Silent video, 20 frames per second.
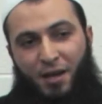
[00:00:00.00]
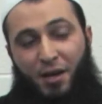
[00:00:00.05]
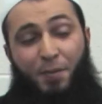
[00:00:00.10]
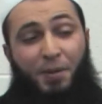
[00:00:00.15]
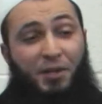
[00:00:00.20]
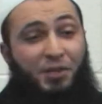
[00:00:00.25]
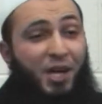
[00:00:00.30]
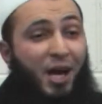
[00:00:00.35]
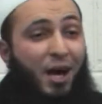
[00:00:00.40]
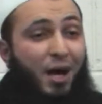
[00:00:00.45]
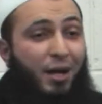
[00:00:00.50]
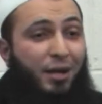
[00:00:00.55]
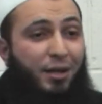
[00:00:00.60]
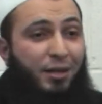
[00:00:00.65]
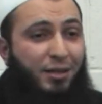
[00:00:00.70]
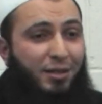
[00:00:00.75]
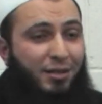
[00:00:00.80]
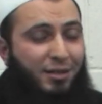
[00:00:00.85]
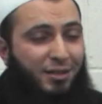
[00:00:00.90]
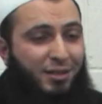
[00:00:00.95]

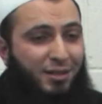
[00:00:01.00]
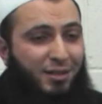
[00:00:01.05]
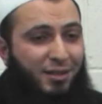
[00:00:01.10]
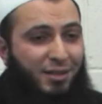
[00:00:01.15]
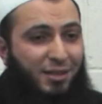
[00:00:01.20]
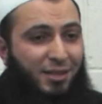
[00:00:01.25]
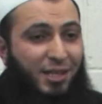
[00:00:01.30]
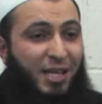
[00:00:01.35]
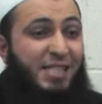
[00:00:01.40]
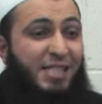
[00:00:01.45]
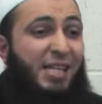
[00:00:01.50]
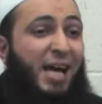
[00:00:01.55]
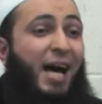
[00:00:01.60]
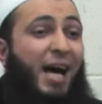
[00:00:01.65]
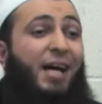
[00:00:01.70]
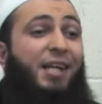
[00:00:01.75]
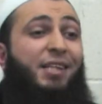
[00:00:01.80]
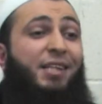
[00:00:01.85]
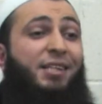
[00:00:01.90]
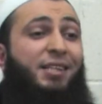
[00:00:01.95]
Ramadan is a
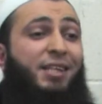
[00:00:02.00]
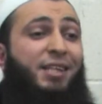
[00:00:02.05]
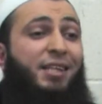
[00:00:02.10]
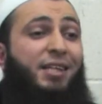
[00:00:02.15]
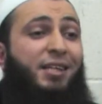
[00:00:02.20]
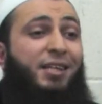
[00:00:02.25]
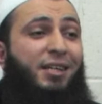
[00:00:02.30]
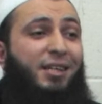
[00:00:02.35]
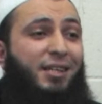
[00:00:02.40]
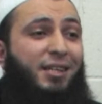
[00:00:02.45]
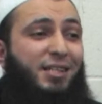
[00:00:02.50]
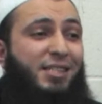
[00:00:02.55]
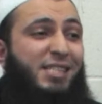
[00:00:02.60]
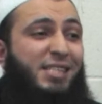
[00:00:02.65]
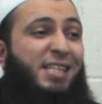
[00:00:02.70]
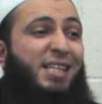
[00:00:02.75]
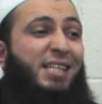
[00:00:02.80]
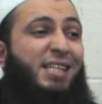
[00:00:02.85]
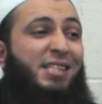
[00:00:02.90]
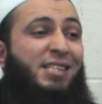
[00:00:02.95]
hunting
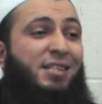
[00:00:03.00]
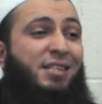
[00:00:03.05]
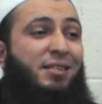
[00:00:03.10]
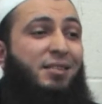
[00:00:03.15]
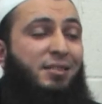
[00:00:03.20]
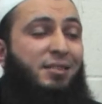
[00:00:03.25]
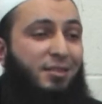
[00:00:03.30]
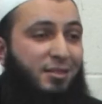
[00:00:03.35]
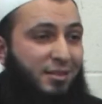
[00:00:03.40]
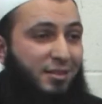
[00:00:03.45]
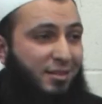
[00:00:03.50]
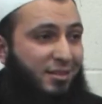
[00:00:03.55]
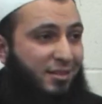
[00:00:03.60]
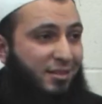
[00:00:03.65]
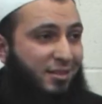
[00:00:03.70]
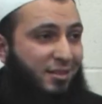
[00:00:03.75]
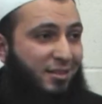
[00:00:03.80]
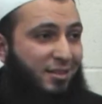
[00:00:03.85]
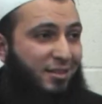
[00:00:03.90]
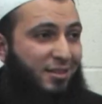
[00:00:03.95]
season.
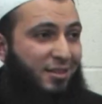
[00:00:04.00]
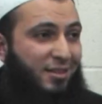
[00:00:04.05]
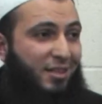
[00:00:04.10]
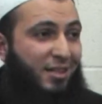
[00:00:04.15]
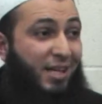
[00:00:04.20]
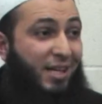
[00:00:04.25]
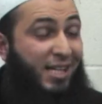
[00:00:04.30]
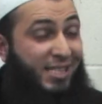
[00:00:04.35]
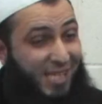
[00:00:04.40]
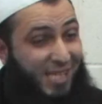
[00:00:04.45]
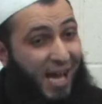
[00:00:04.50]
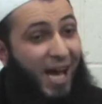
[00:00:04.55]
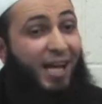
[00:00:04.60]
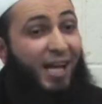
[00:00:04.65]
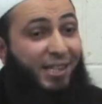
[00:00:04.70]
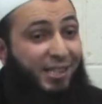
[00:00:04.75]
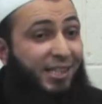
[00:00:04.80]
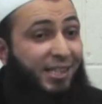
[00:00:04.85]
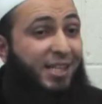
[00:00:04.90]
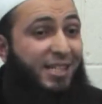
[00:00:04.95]
It's a
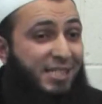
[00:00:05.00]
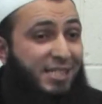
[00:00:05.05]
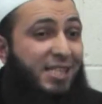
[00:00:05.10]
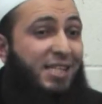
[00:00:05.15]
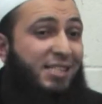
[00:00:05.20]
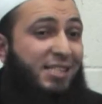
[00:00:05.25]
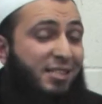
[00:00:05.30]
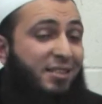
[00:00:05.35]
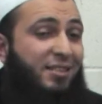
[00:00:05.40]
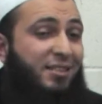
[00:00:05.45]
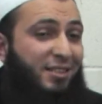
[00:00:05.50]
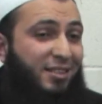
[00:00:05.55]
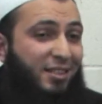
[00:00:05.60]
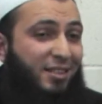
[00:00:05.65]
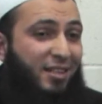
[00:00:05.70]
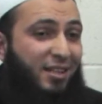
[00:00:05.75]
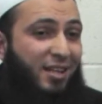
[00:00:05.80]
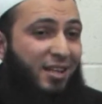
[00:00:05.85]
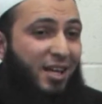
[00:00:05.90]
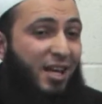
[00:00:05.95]
hunting season.
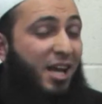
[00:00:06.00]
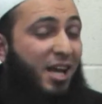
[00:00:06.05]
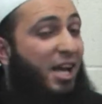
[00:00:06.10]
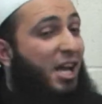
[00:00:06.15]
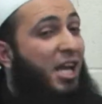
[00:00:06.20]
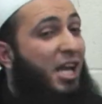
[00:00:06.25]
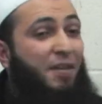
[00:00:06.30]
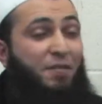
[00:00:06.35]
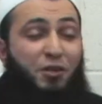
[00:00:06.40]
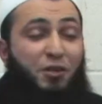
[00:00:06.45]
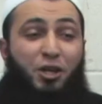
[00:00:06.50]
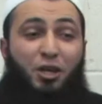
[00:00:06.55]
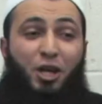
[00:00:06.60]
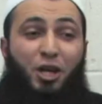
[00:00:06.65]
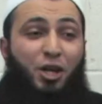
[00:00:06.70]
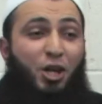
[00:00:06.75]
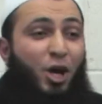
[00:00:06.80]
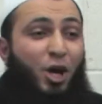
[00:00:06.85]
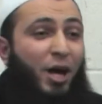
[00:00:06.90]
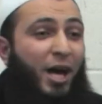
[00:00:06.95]
If you
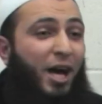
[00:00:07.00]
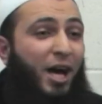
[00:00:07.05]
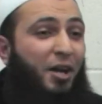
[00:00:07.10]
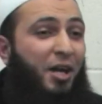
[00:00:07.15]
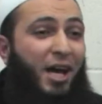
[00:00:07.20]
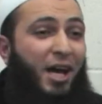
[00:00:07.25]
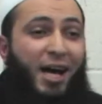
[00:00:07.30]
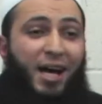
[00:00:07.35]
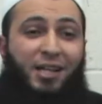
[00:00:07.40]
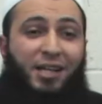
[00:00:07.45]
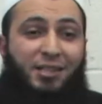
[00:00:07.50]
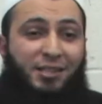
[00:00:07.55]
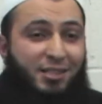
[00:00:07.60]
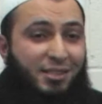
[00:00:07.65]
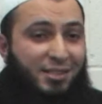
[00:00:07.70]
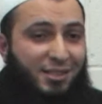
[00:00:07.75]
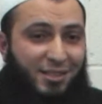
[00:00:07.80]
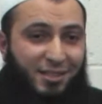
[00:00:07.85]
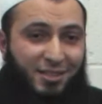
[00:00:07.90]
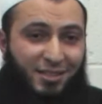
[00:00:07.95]
don't know how to hunt
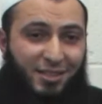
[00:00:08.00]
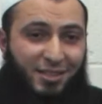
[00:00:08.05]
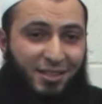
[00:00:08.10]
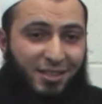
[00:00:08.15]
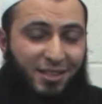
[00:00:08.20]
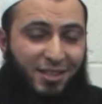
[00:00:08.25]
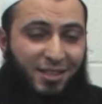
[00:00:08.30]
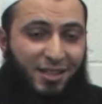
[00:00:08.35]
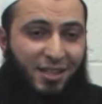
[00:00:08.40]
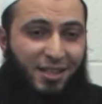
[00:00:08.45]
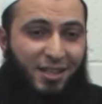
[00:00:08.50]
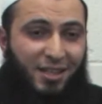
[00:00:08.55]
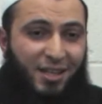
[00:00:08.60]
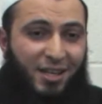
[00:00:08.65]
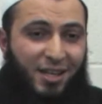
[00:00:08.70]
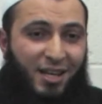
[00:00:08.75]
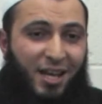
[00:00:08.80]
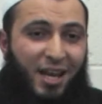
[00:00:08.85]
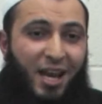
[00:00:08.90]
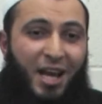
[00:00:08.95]

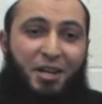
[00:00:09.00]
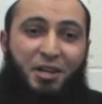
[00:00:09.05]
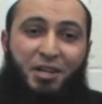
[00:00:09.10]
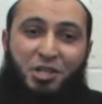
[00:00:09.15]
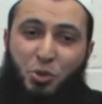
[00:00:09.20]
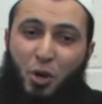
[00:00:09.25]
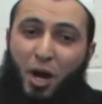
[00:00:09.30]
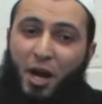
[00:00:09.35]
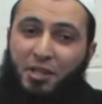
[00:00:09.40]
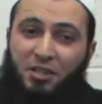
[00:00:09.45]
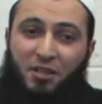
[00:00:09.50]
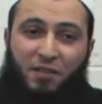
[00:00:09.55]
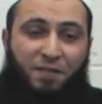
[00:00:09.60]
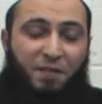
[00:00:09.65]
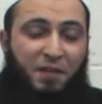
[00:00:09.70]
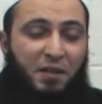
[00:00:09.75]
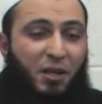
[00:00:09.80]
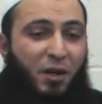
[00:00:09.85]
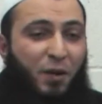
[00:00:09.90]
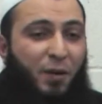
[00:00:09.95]
and you're trying to
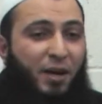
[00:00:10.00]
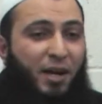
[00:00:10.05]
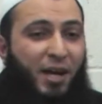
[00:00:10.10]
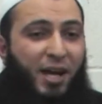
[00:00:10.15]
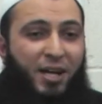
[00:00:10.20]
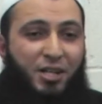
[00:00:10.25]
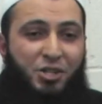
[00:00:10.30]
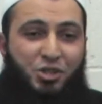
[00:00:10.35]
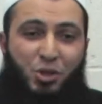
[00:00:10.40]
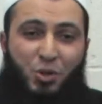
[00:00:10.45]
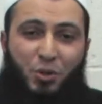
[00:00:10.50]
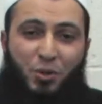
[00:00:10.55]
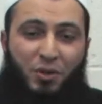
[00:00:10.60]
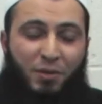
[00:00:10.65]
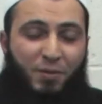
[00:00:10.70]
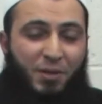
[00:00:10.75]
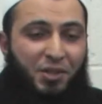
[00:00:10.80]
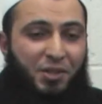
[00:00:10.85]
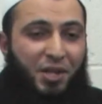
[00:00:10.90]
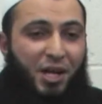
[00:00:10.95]
figure it out during
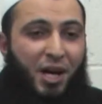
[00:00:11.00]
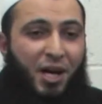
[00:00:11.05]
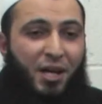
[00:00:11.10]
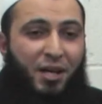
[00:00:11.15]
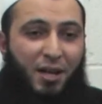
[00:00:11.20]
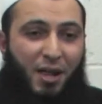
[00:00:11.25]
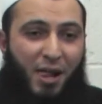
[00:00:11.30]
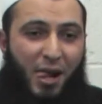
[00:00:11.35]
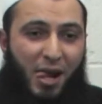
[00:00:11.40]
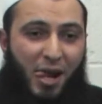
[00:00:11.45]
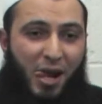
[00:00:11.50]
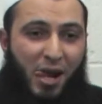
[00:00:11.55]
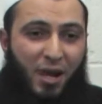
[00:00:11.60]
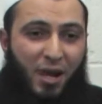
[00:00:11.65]
Ramadan,